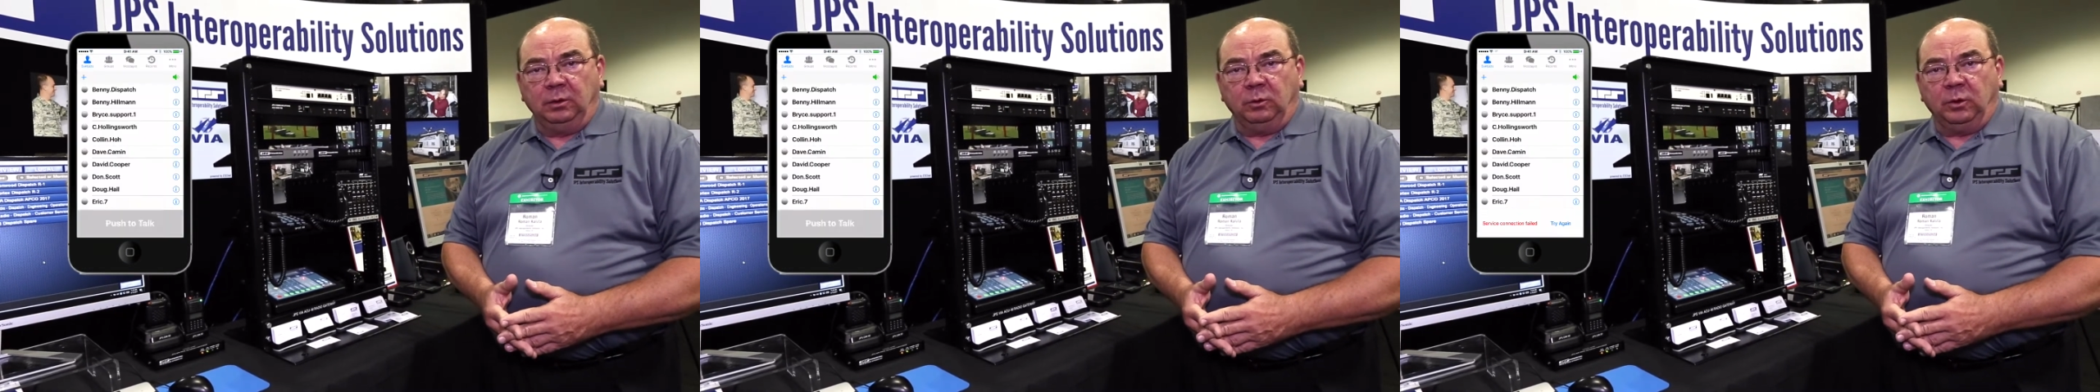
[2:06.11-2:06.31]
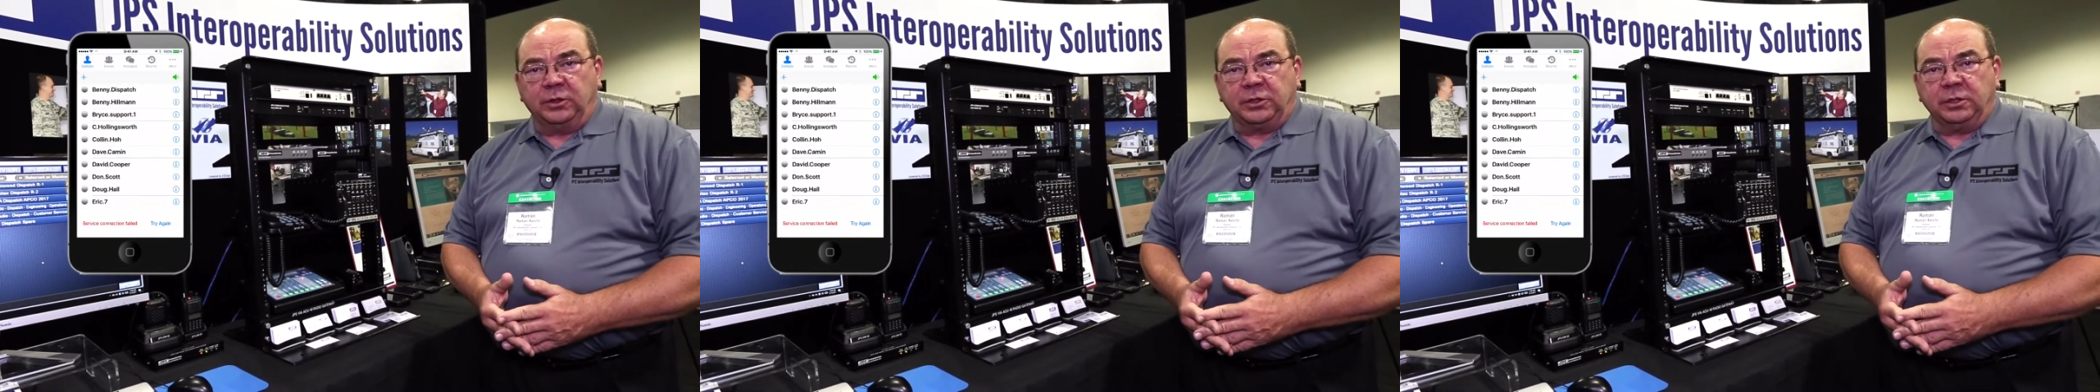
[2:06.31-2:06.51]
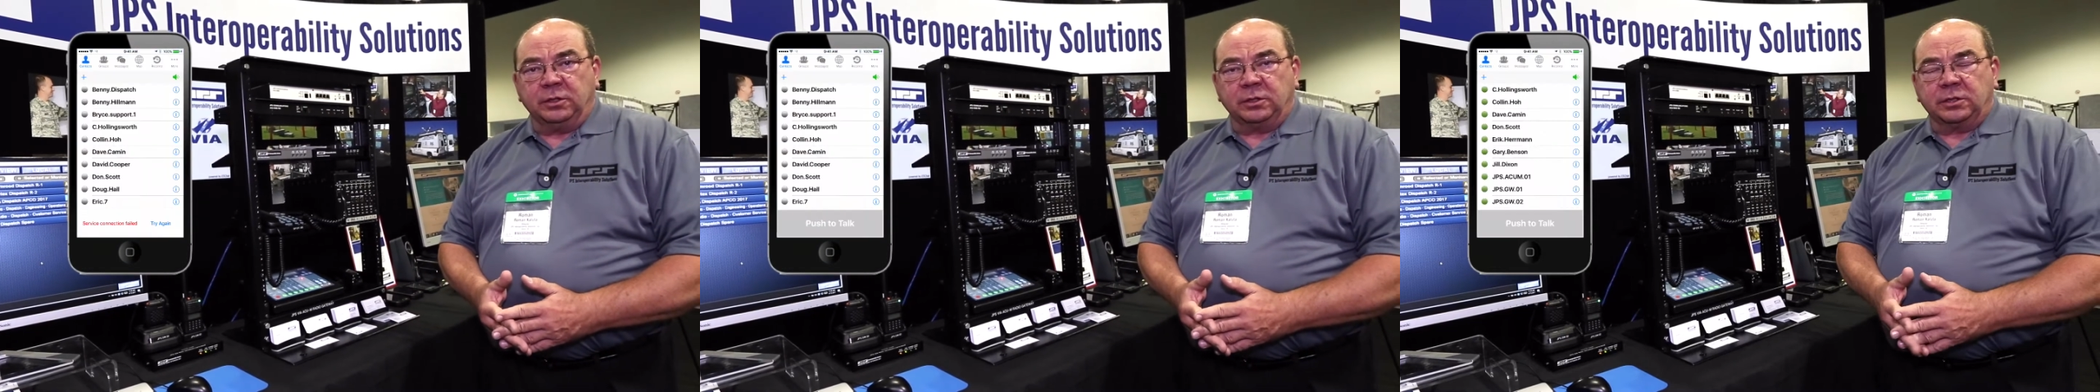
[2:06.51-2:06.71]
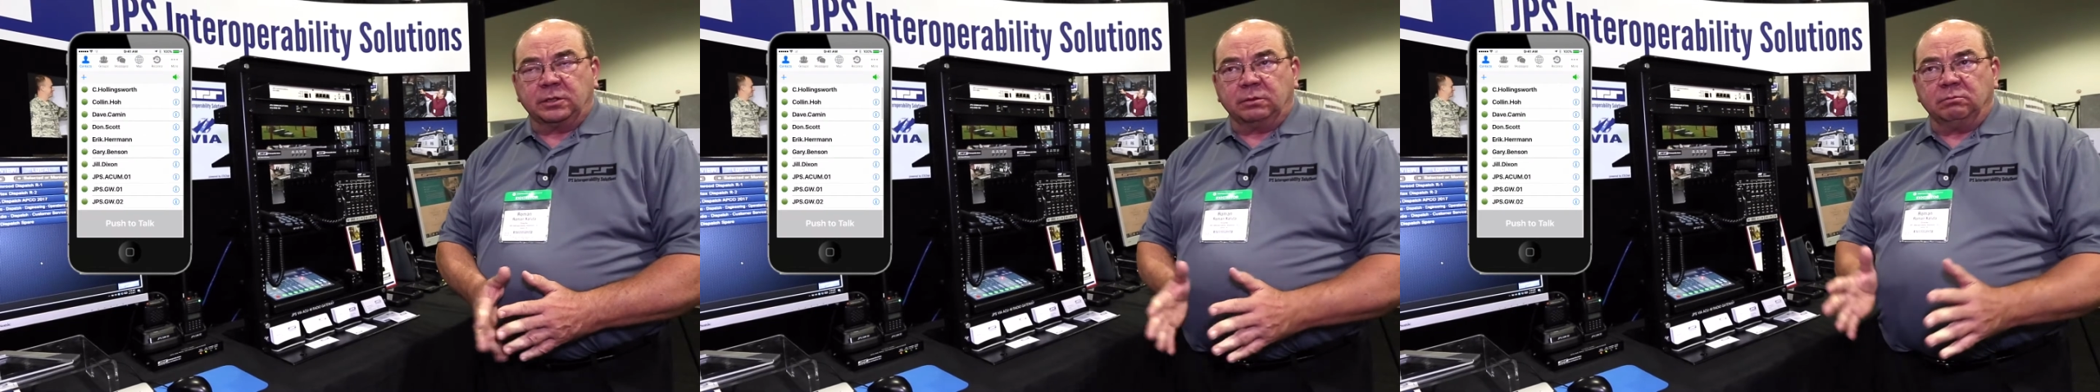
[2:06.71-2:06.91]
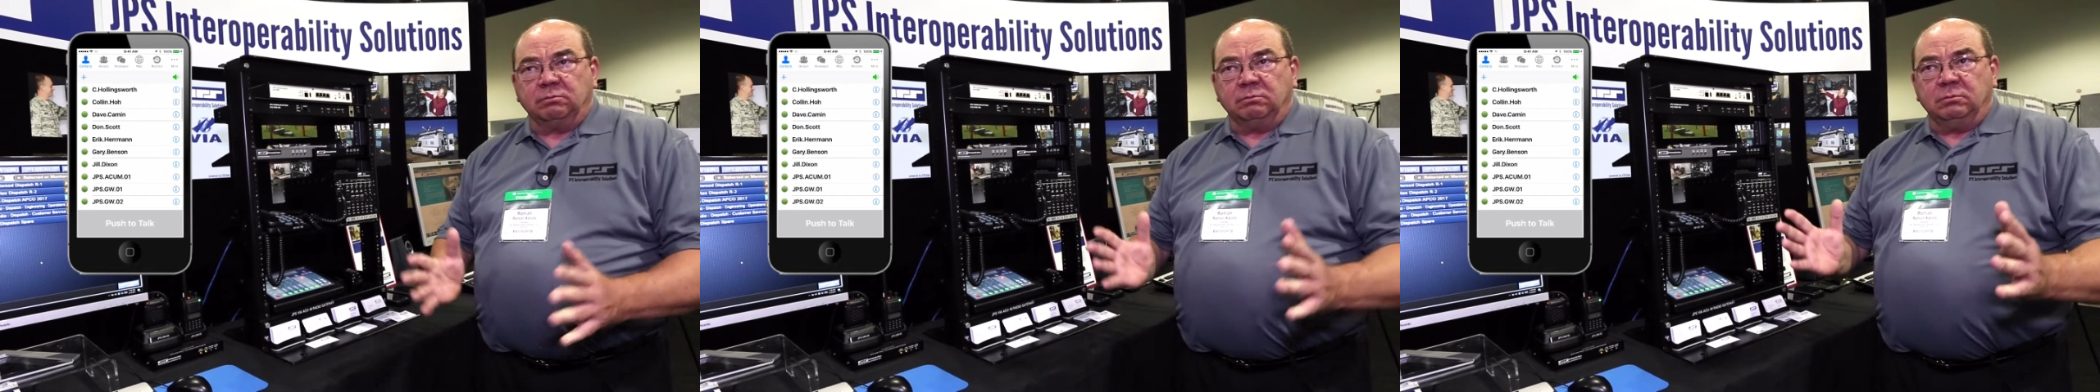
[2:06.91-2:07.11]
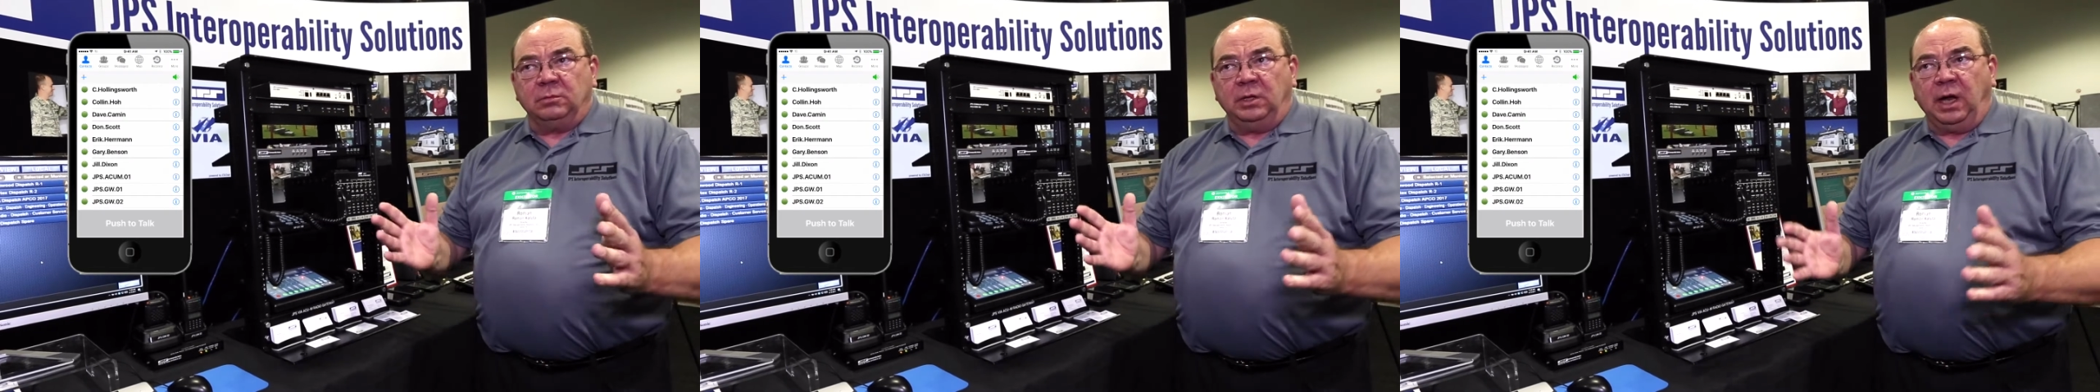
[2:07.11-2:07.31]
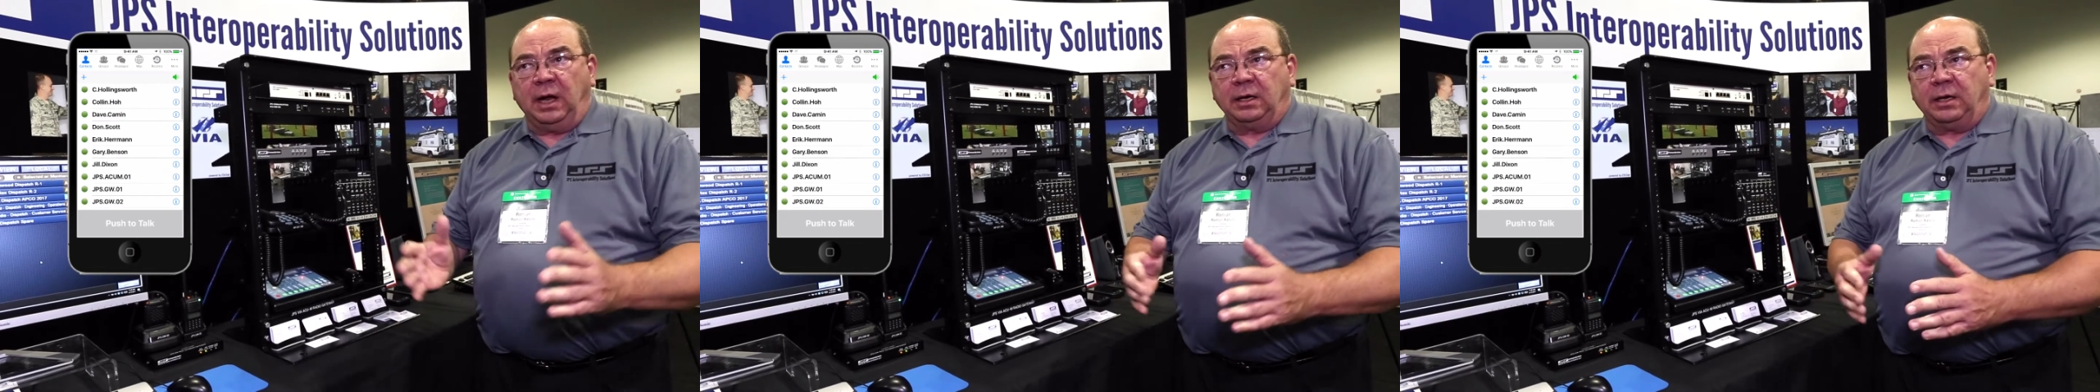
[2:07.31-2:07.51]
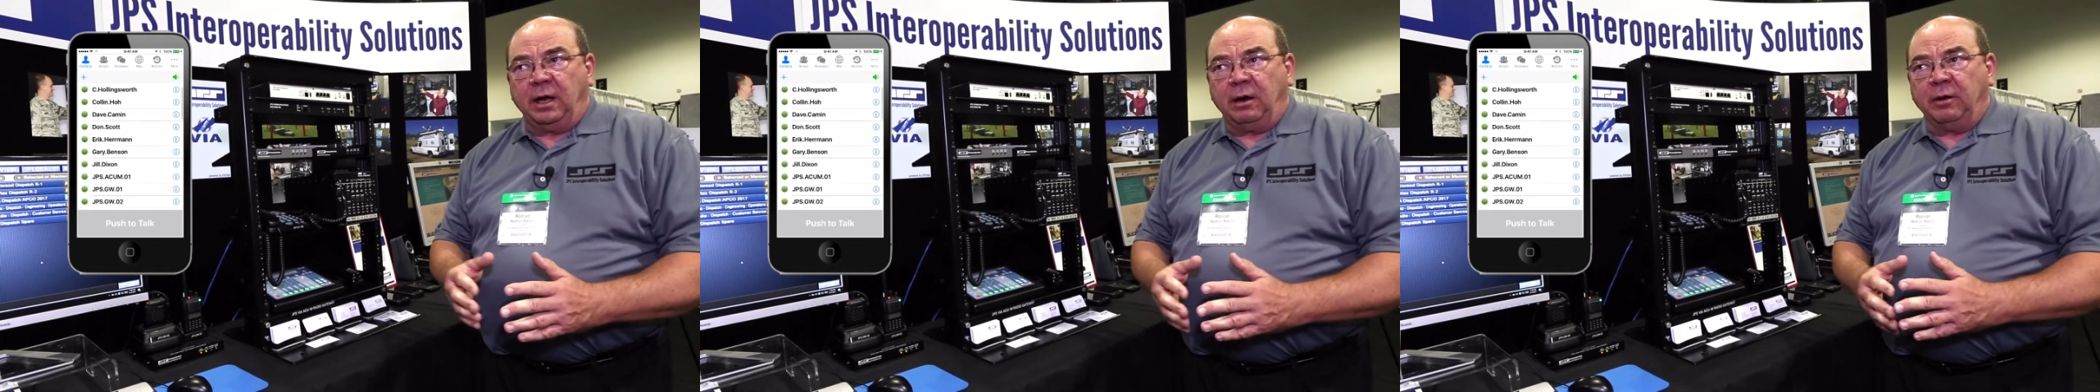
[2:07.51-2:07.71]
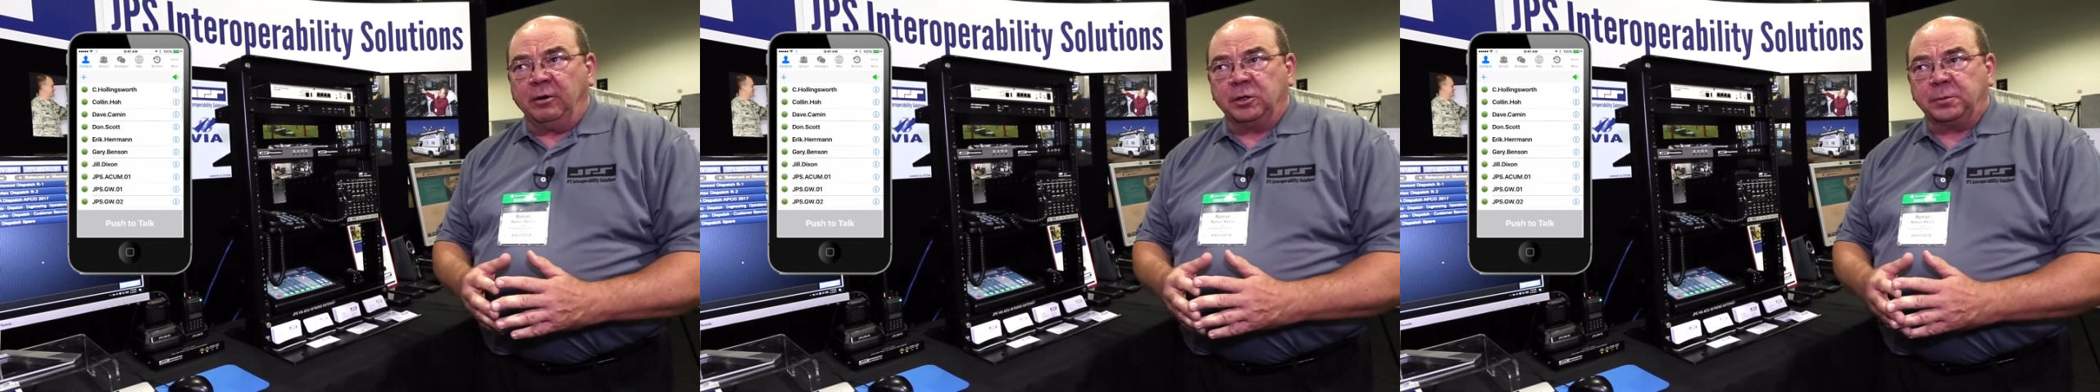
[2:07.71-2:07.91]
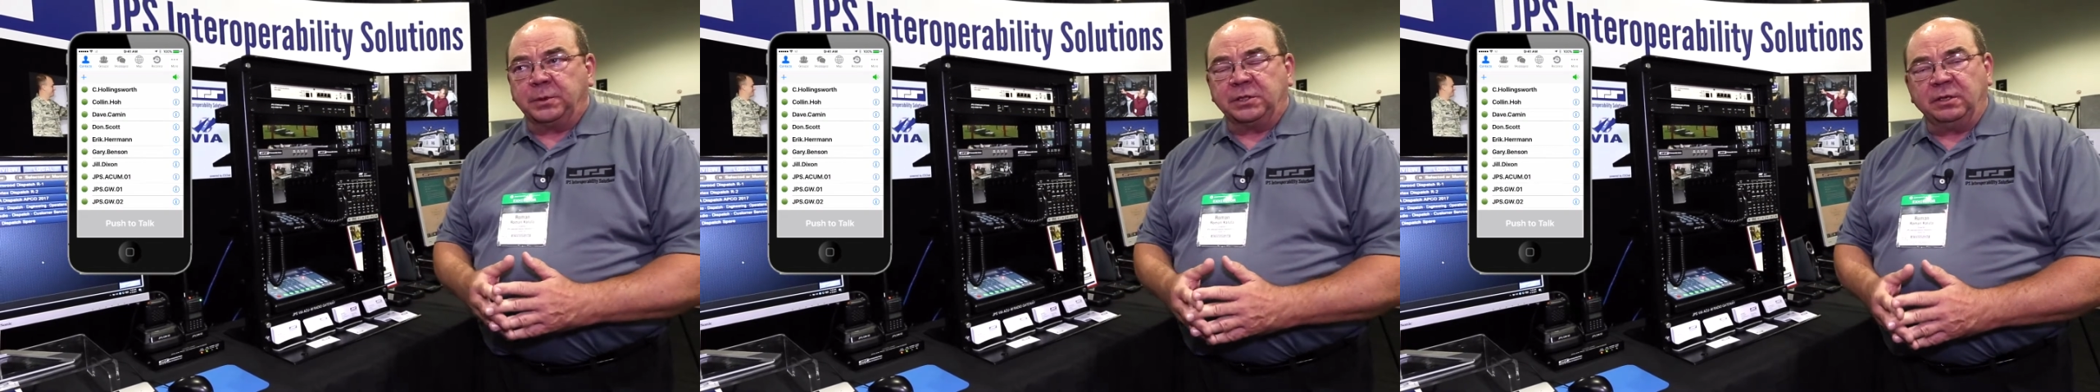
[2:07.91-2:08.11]
which is not
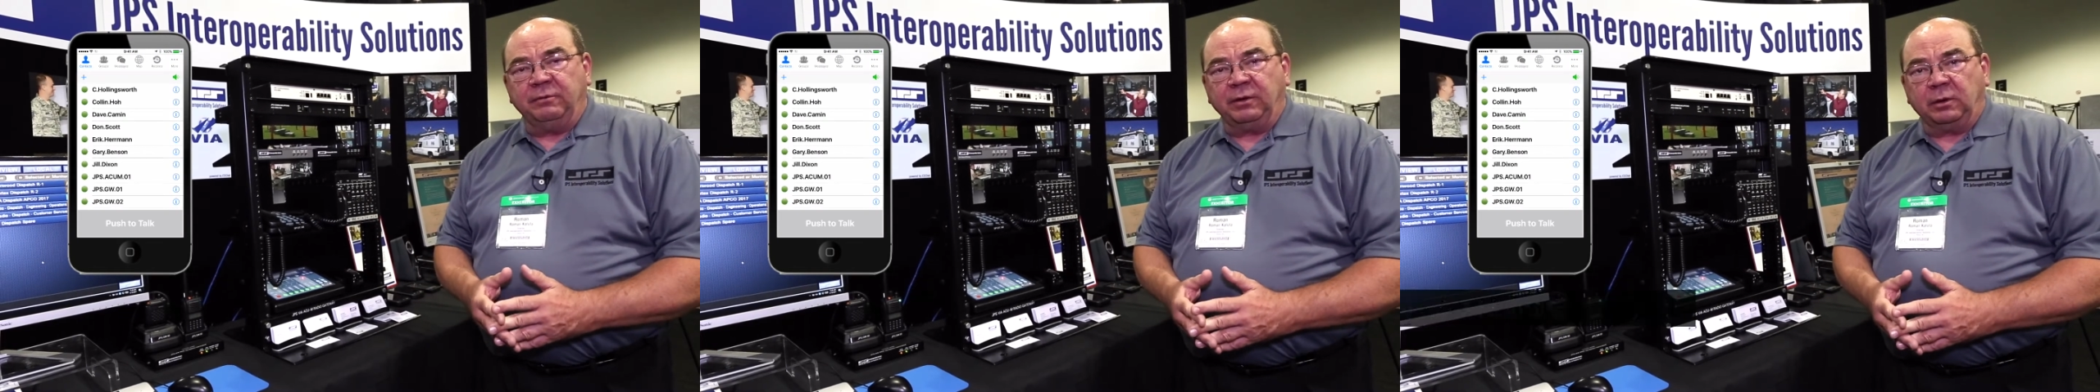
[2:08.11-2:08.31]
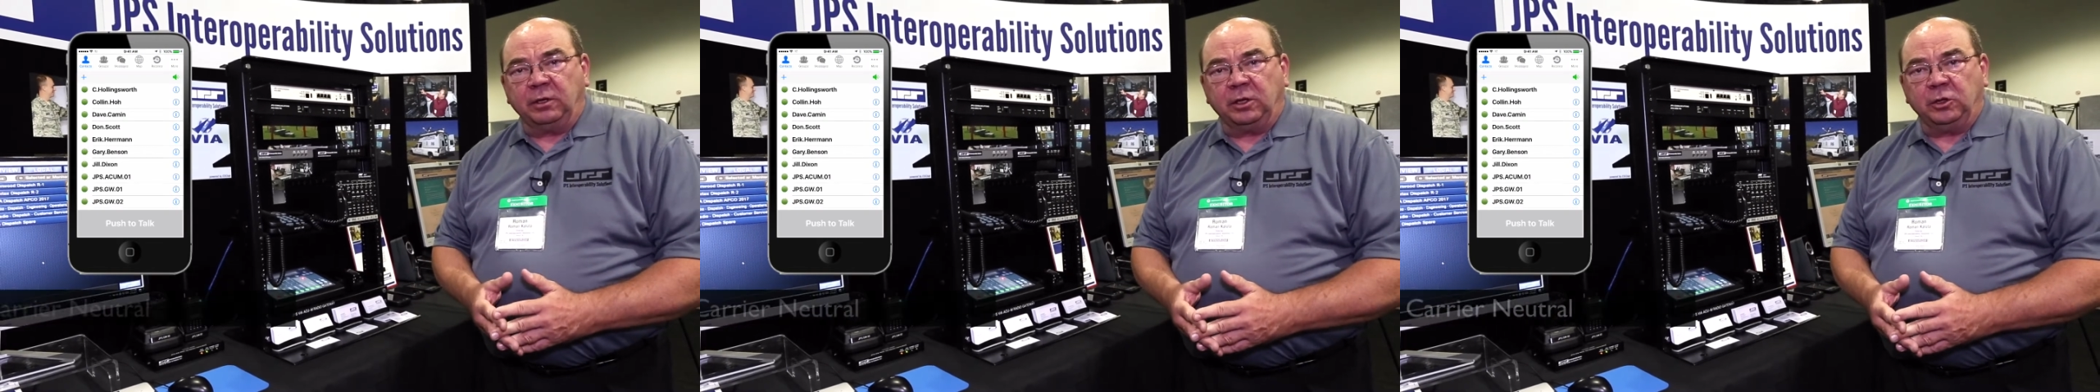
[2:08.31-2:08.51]
carrier specific.